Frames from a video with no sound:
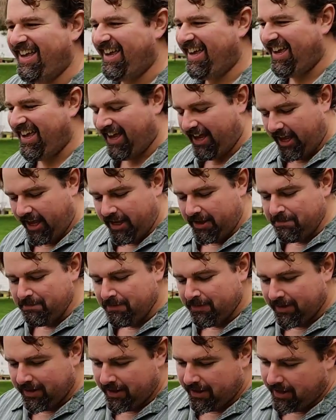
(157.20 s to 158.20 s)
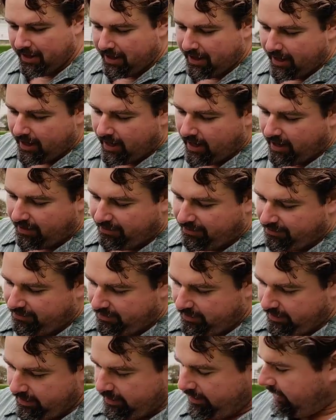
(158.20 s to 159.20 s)
I
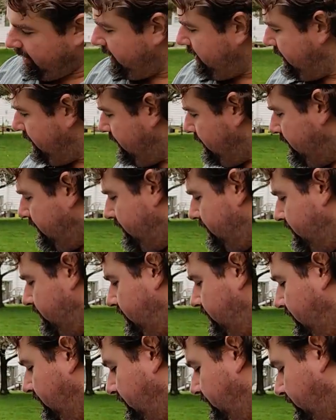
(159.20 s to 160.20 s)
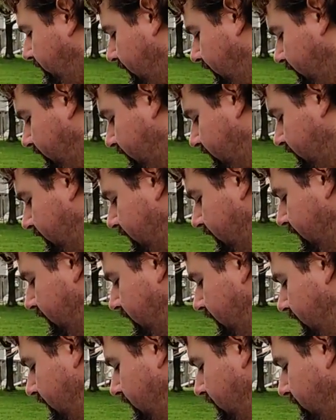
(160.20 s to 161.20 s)
think, no instructions,
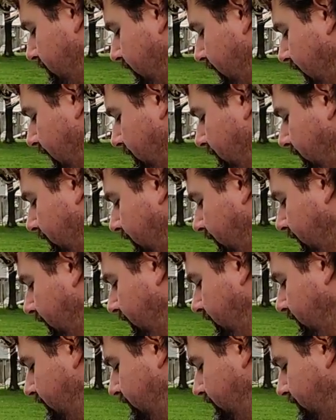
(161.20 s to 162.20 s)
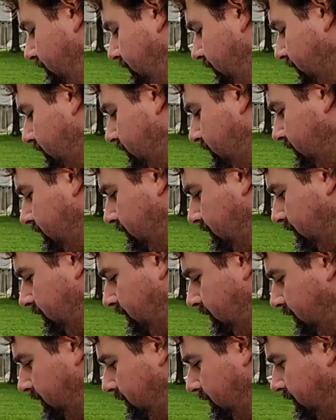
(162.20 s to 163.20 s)
but I believe what you
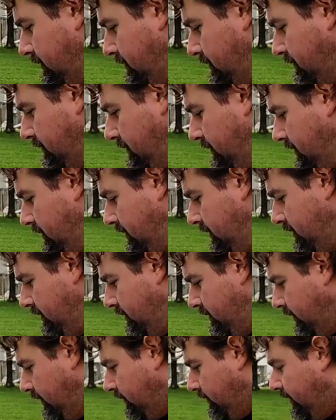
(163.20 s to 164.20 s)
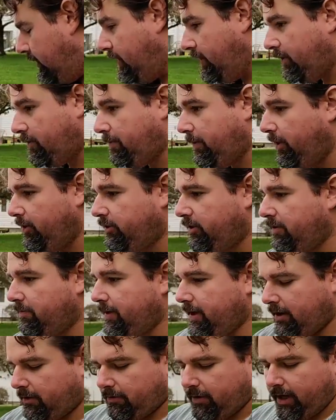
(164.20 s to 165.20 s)
do, they're supposed to
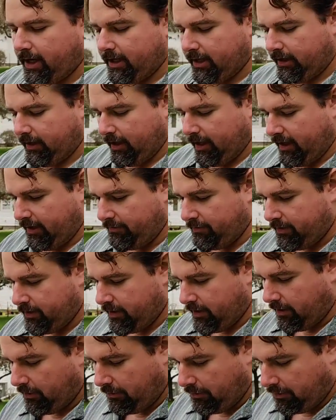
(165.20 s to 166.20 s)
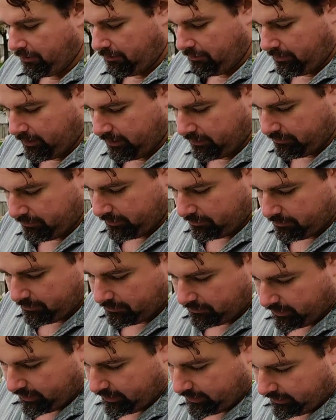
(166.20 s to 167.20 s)
have been a right and a left. I ordered one supposed to
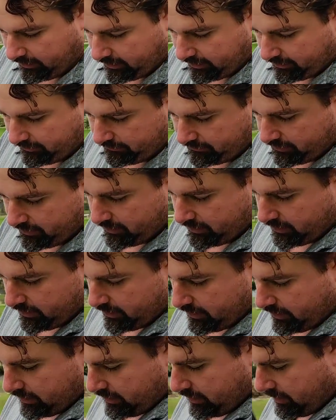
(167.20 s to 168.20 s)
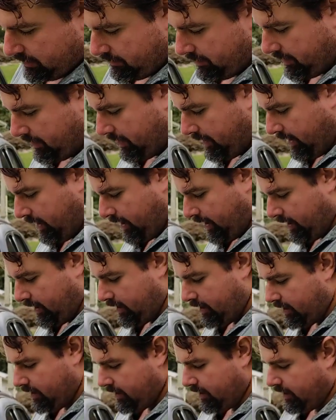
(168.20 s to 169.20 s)
be right and left, but they're not.
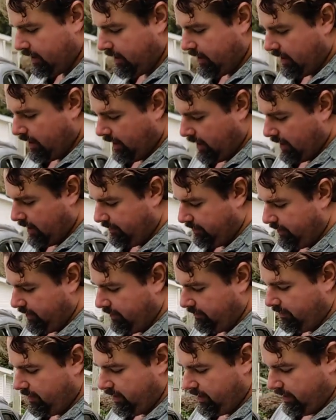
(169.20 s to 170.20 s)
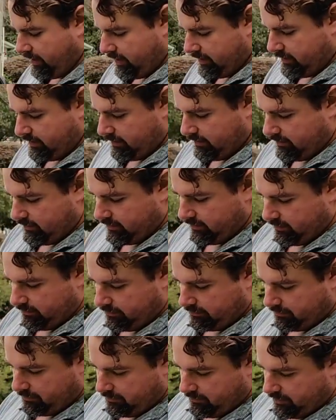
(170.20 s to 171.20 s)
And I think what it is you just
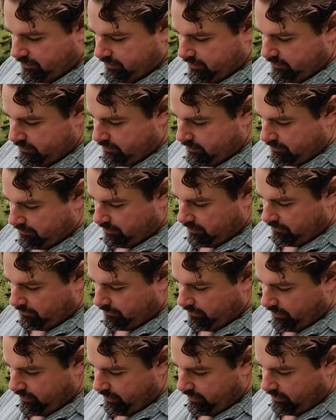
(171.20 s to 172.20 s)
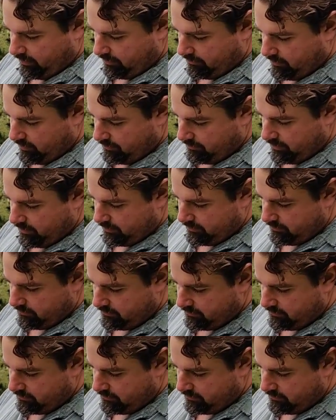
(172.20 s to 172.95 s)
unscrew this. I'm going to find out here in a moment.